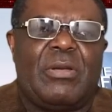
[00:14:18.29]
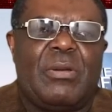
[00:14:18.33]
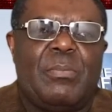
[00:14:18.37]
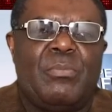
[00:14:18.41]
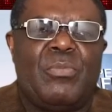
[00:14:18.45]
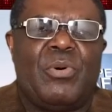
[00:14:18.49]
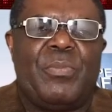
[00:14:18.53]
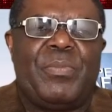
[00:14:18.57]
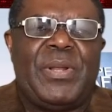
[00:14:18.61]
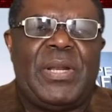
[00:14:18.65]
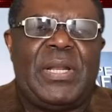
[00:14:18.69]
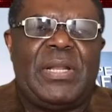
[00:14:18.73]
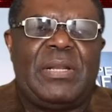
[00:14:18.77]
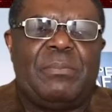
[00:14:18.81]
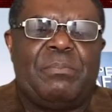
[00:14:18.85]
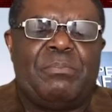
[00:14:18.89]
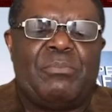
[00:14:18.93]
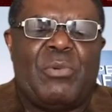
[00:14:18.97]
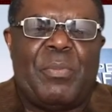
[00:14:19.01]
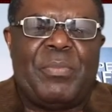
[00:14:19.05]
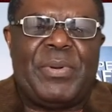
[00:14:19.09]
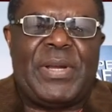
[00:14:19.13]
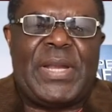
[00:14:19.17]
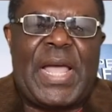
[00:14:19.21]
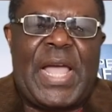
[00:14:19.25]

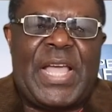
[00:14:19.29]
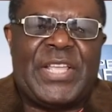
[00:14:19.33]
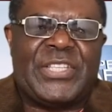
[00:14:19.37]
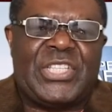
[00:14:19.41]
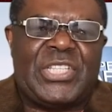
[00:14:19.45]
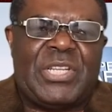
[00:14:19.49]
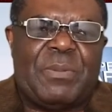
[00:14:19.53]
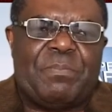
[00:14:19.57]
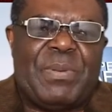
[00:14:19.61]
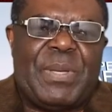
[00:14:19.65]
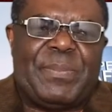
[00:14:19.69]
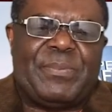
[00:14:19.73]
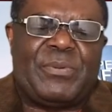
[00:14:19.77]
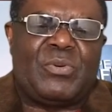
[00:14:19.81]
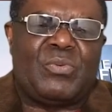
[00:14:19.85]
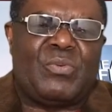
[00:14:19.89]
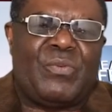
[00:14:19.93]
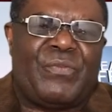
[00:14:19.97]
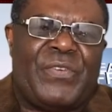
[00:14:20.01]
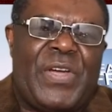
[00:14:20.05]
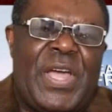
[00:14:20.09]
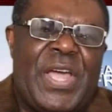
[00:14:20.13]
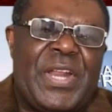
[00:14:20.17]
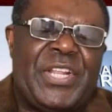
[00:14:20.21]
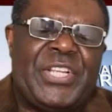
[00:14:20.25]
mobilizing the people to
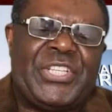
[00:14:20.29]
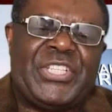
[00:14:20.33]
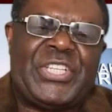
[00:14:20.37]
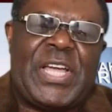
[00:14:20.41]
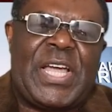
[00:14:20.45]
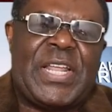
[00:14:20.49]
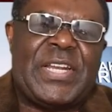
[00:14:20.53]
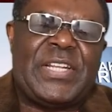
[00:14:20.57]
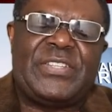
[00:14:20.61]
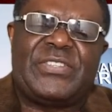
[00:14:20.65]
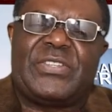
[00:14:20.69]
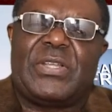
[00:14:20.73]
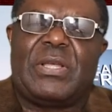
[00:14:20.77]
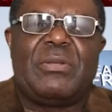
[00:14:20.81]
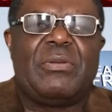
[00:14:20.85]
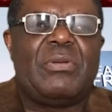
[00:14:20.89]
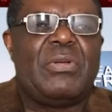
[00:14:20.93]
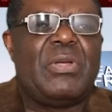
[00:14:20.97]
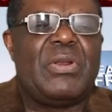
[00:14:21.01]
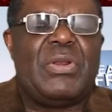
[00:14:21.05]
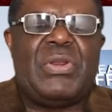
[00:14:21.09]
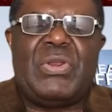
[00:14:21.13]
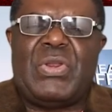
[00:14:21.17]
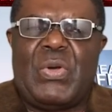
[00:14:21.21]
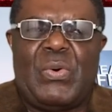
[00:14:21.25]
fight the jihadists.
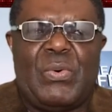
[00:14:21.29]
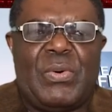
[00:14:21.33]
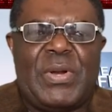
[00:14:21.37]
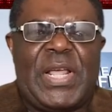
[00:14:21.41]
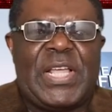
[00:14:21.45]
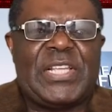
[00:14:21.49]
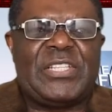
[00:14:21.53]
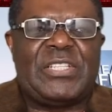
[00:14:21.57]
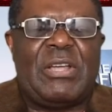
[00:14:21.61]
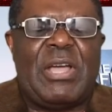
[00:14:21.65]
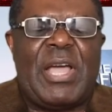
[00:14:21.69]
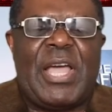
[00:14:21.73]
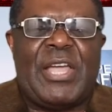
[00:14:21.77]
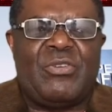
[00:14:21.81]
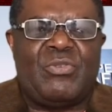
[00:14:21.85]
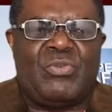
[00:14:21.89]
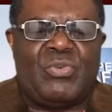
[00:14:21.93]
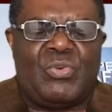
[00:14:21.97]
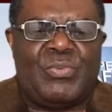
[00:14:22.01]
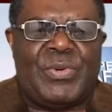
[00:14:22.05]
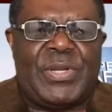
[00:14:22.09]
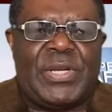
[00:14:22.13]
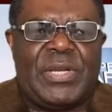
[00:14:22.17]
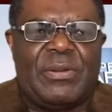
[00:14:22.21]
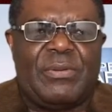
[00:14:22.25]
No, that's not how you
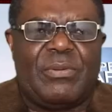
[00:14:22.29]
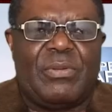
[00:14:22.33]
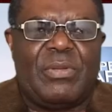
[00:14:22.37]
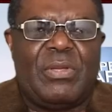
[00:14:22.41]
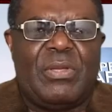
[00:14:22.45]
do it.